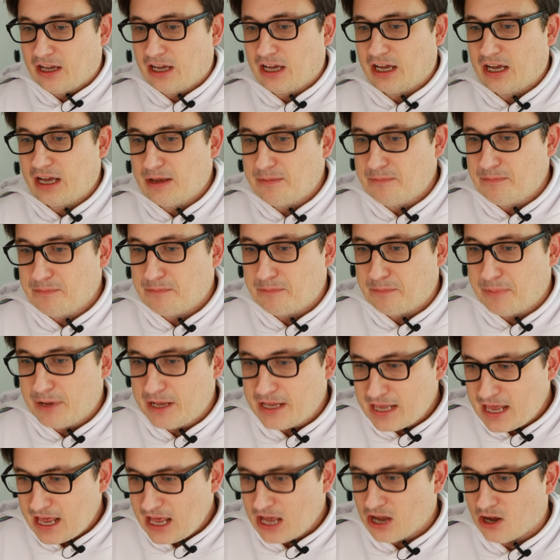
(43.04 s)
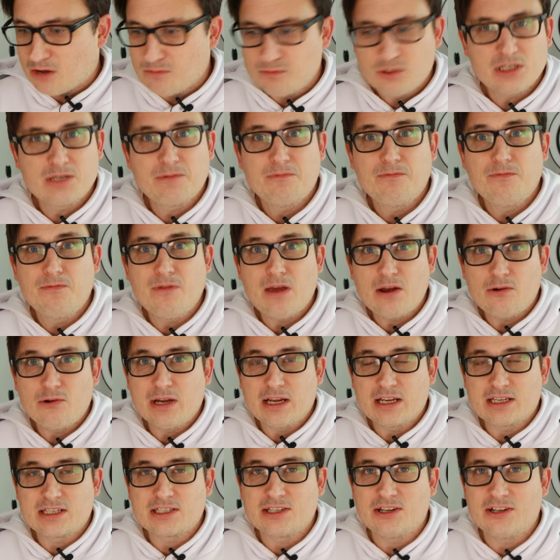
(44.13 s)
But yeah, I'm just very
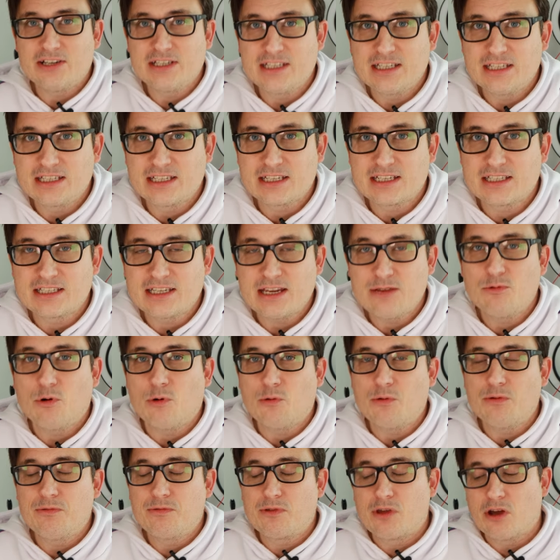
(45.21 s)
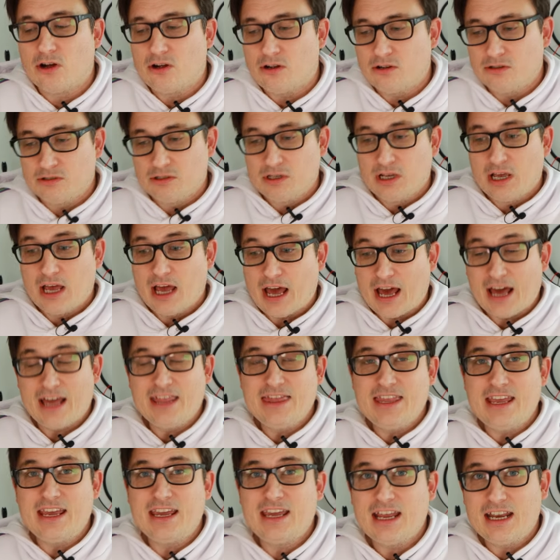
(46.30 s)
excited to see what we've got
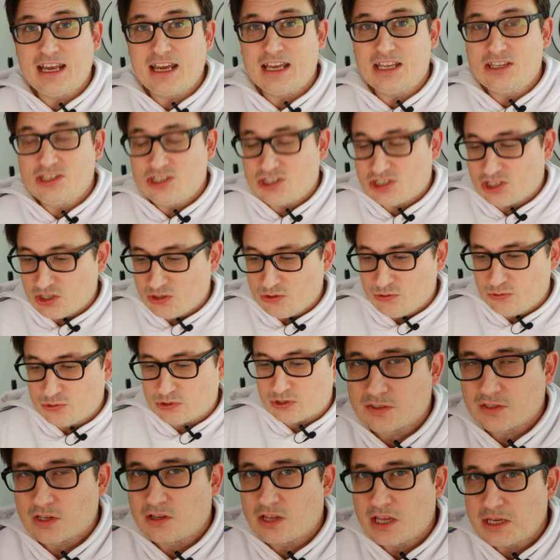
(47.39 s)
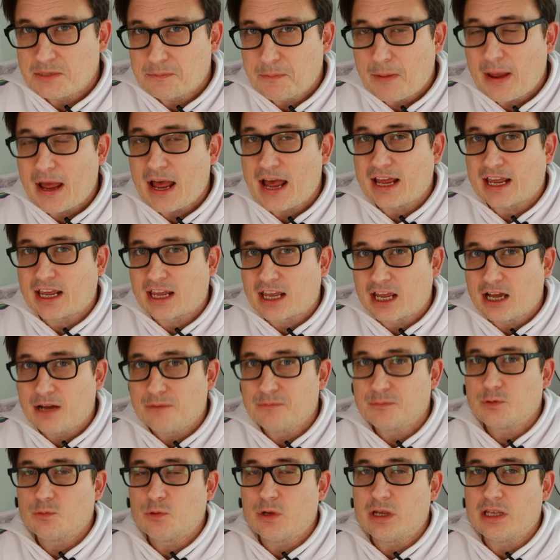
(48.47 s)
and then get it installed. So this pack
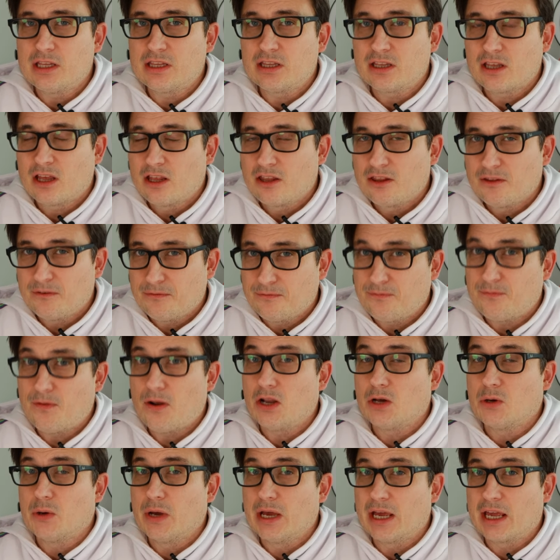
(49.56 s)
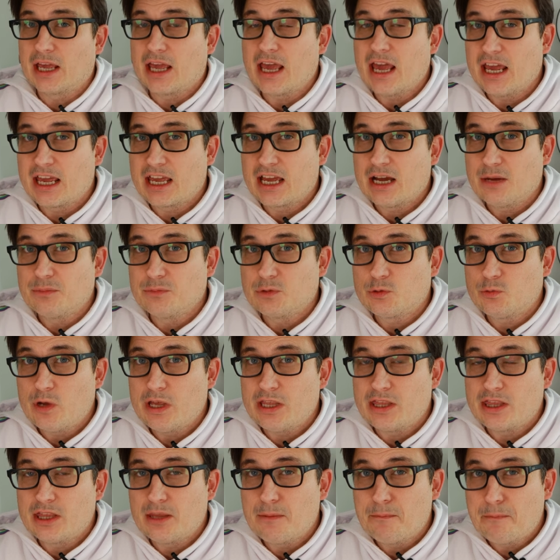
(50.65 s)
comes with the following. It comes
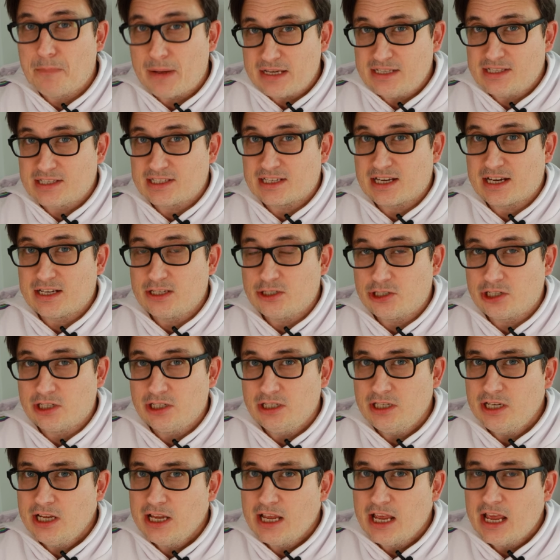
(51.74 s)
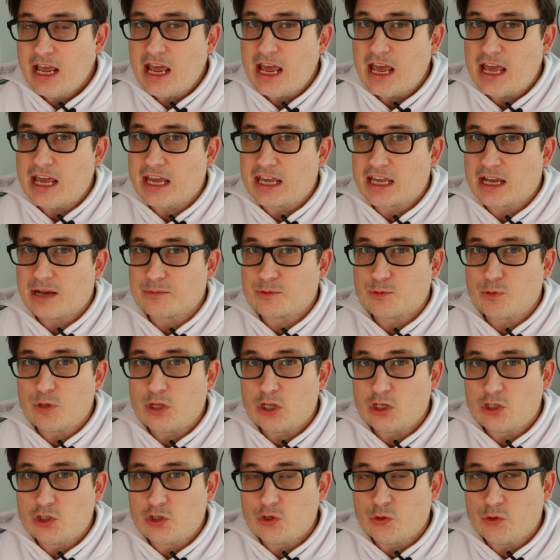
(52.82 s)
with the base station, it comes
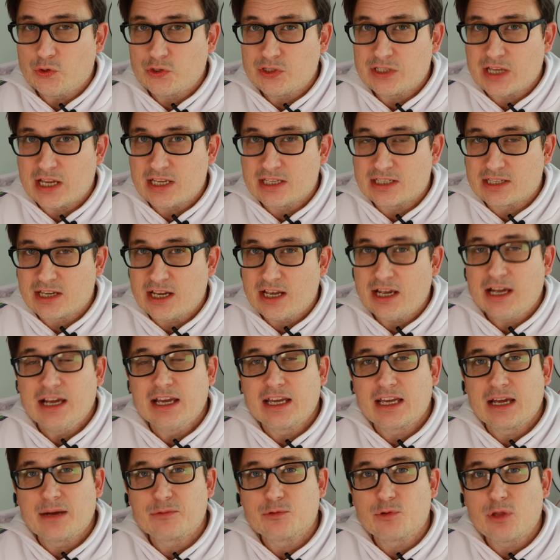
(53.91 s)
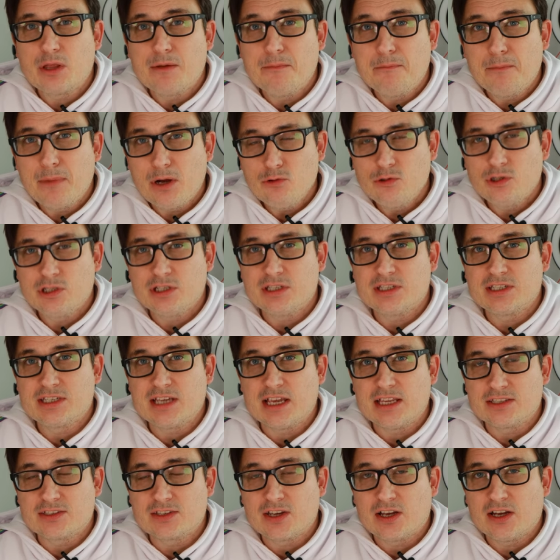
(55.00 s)
with a door sensor, it comes with a motion
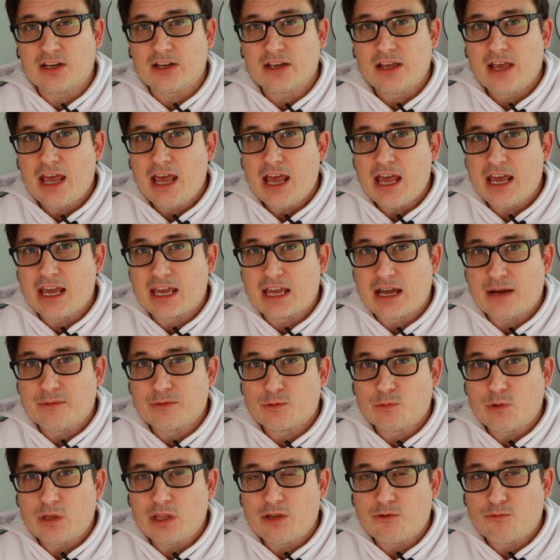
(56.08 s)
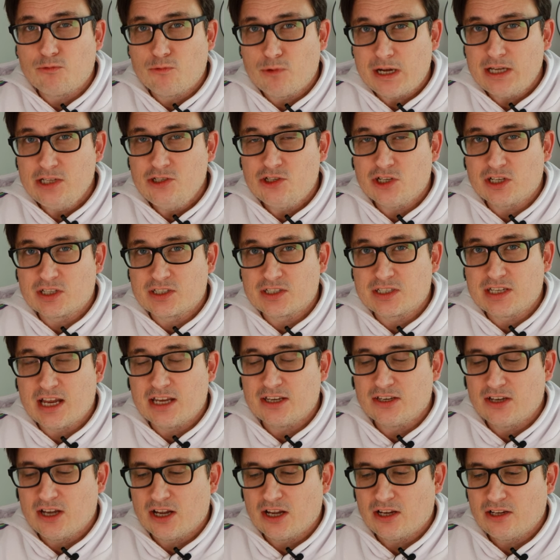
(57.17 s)
sensor, it comes with a range
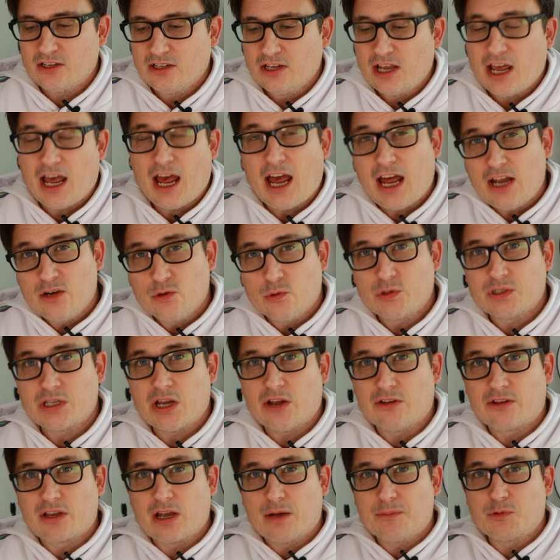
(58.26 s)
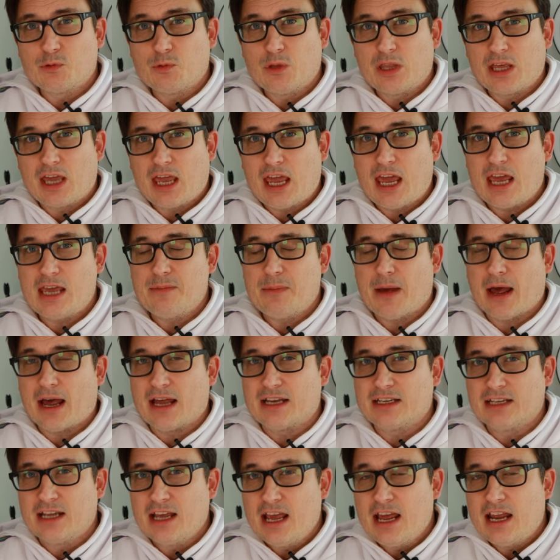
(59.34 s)
extender, and also it comes with a
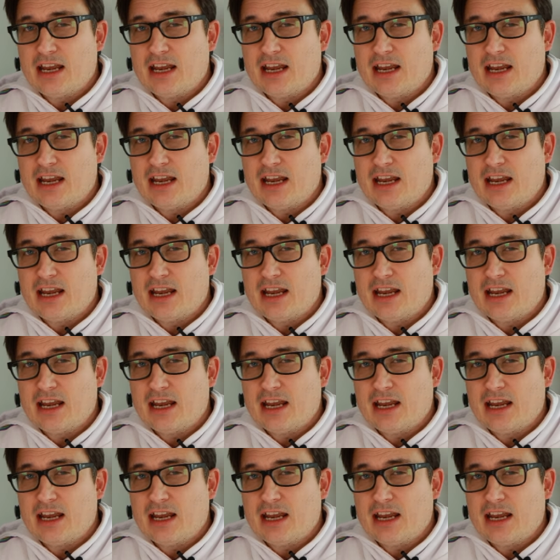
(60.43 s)
keypad.